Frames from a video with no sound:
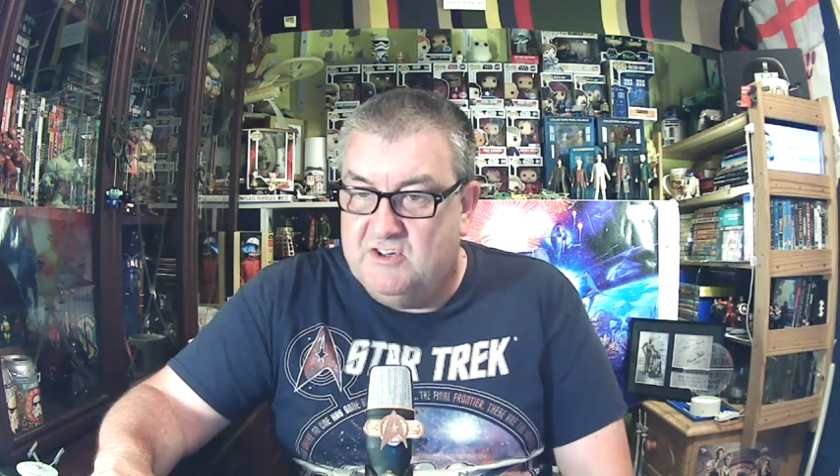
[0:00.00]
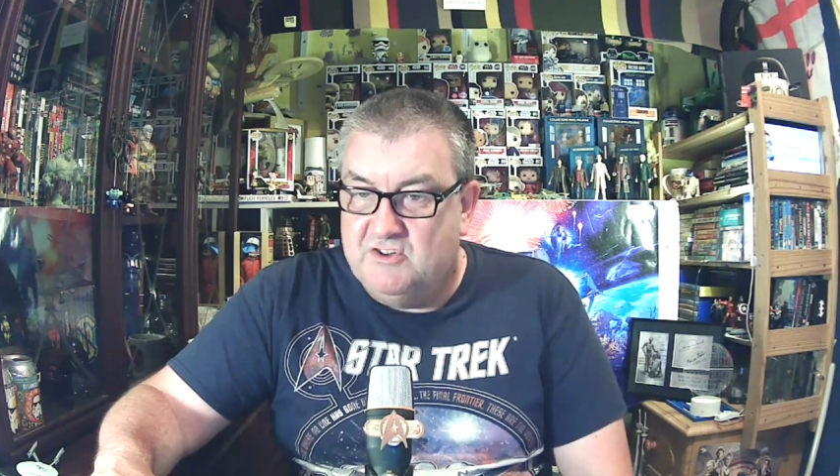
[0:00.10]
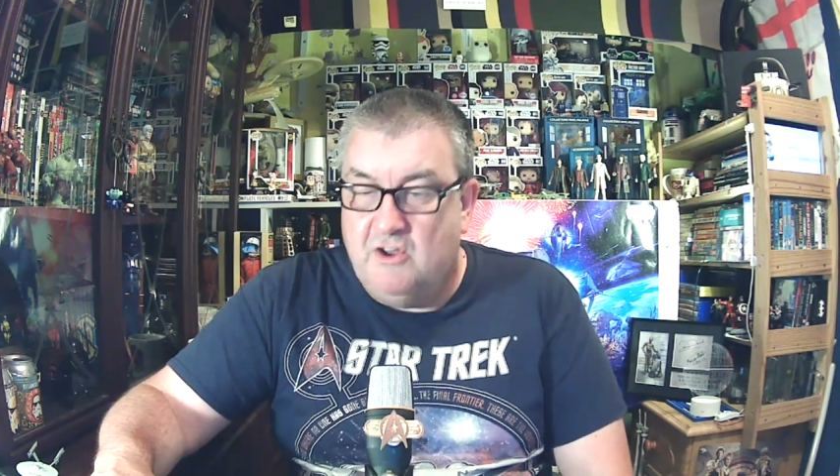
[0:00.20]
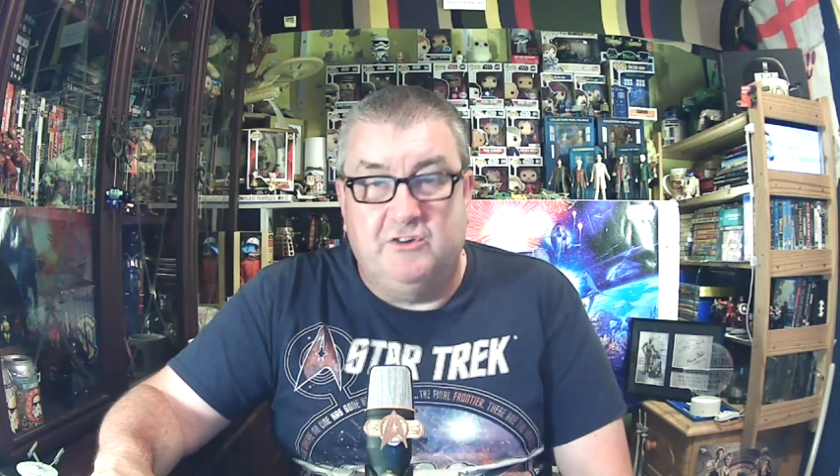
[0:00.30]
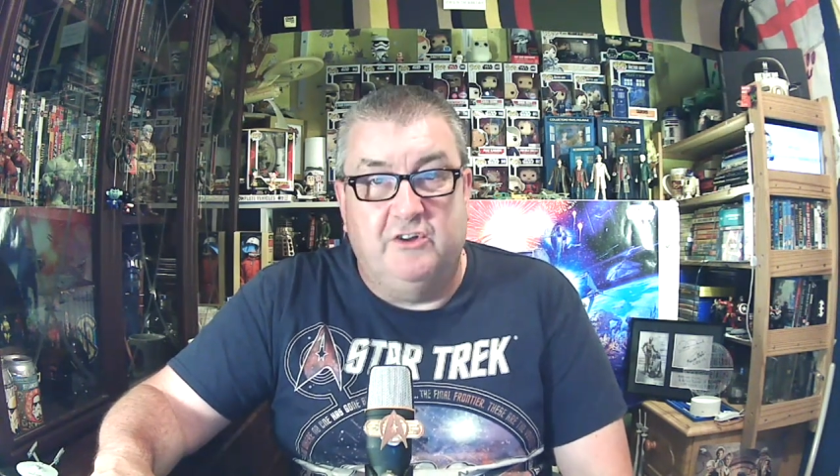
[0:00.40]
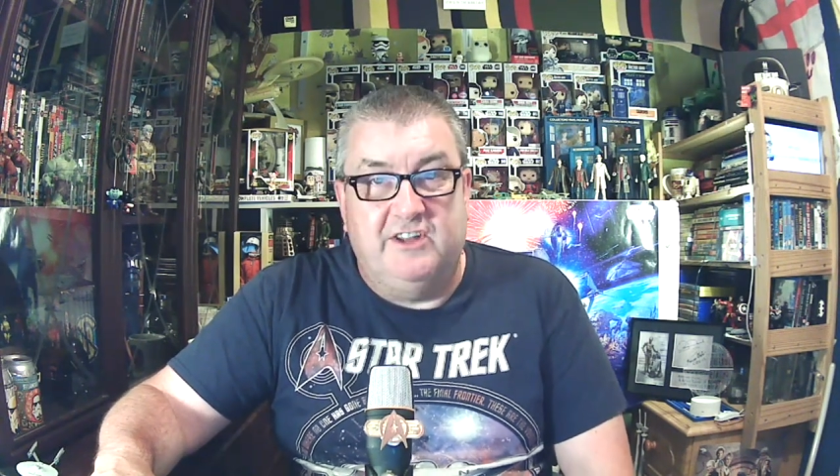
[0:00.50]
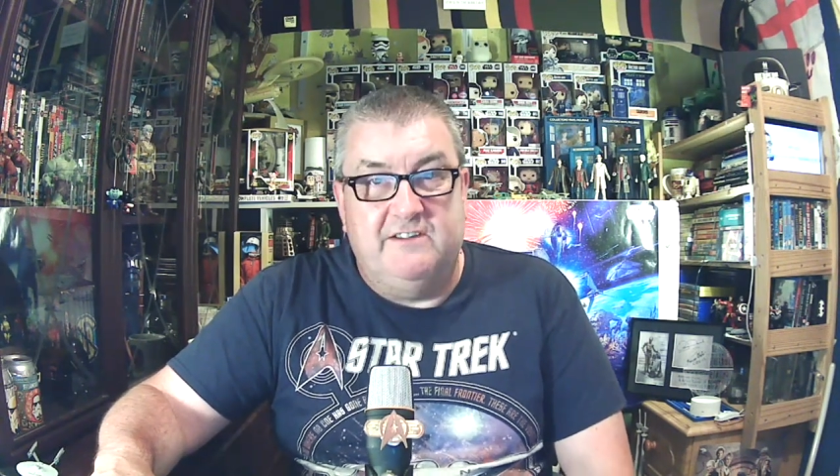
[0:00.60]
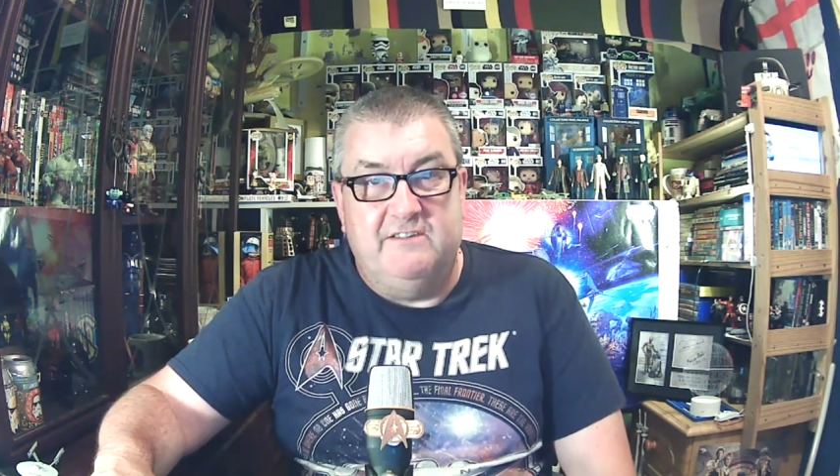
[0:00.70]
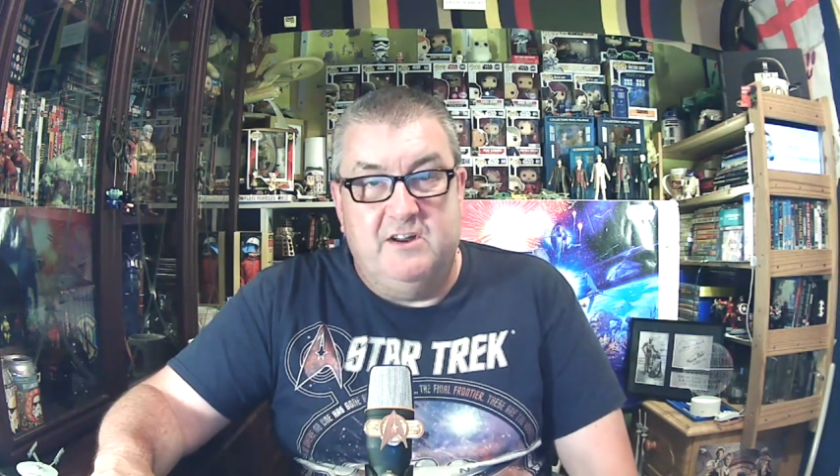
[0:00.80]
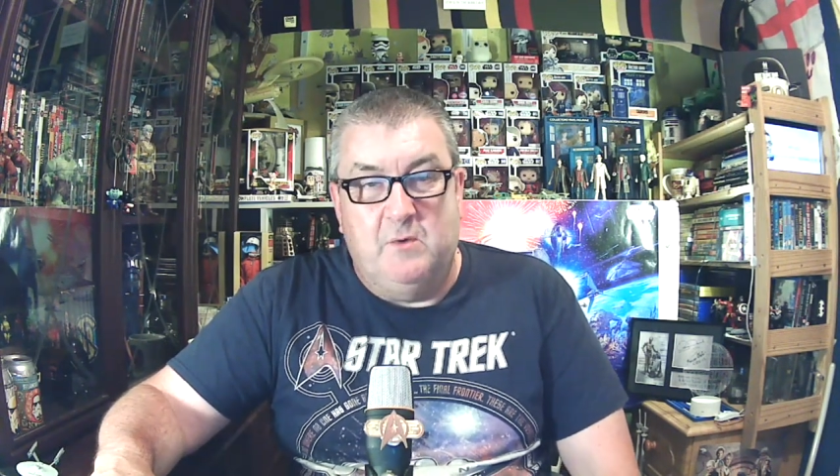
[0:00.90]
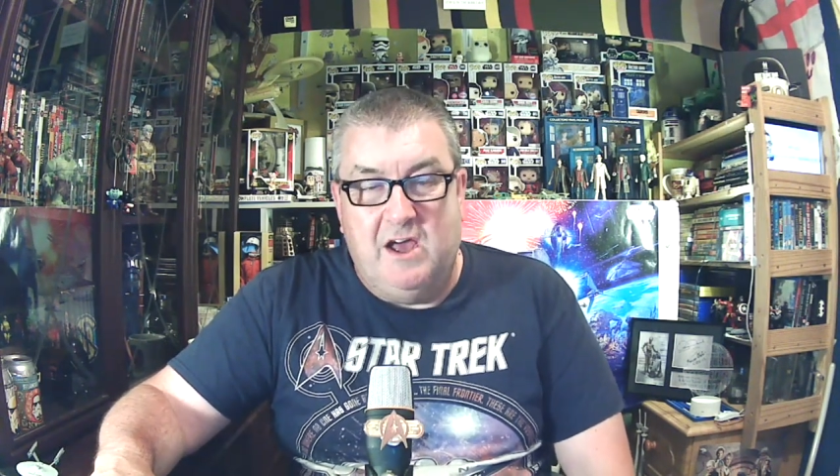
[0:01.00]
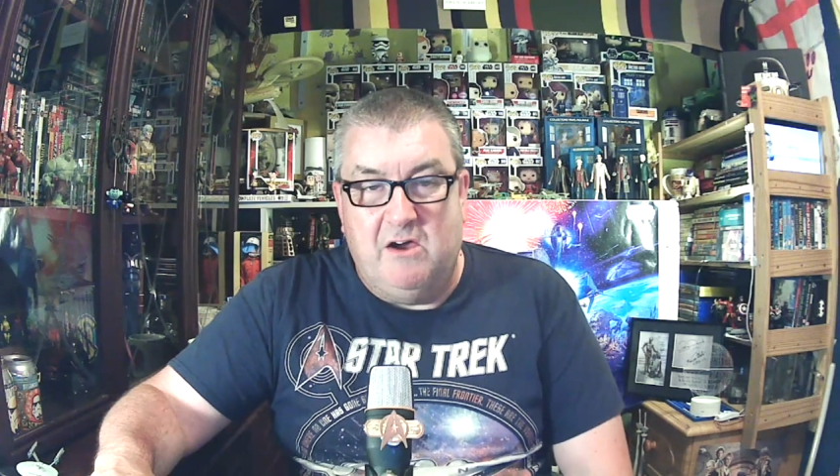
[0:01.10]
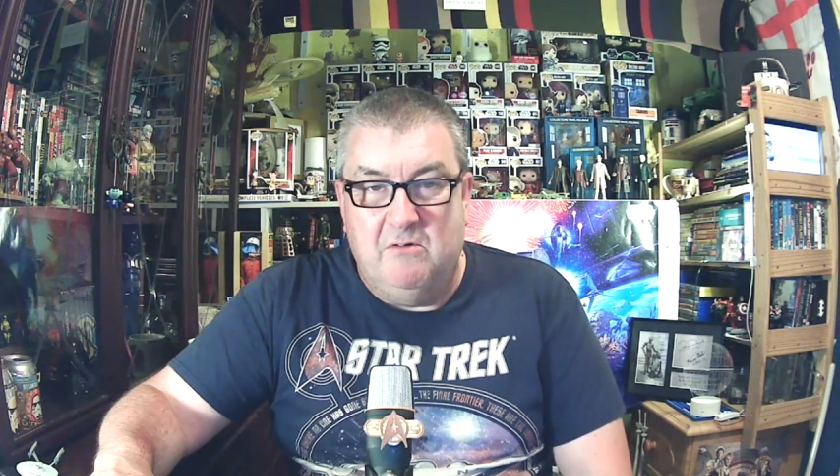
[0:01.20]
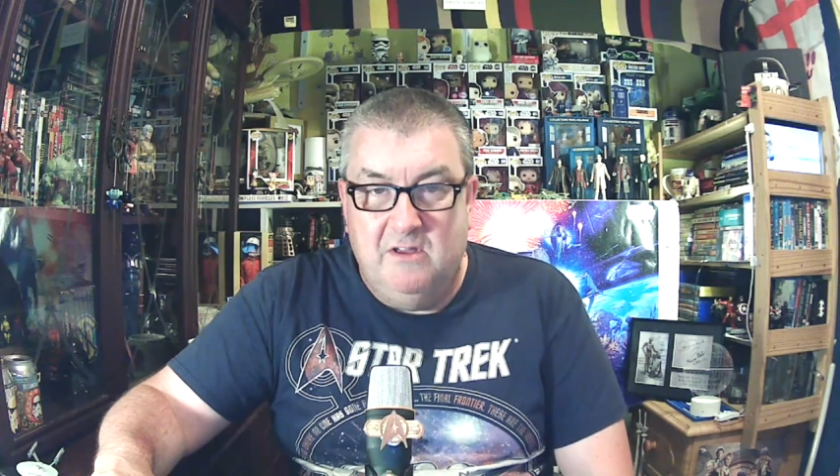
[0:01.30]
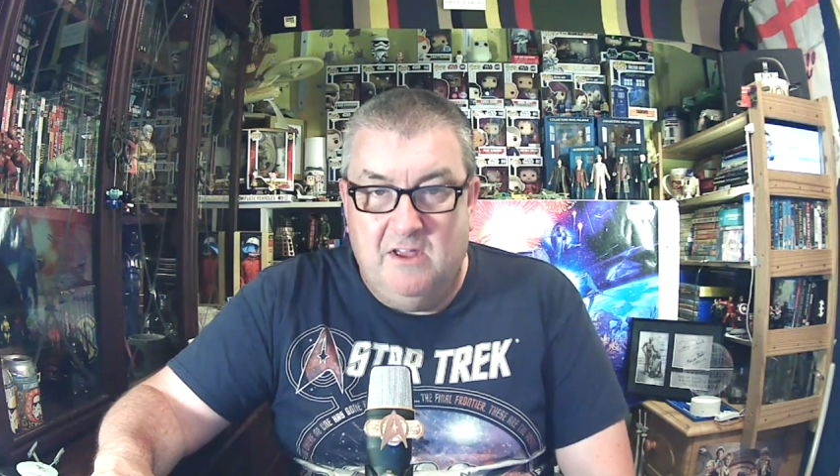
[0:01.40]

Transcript: has not gone down really well.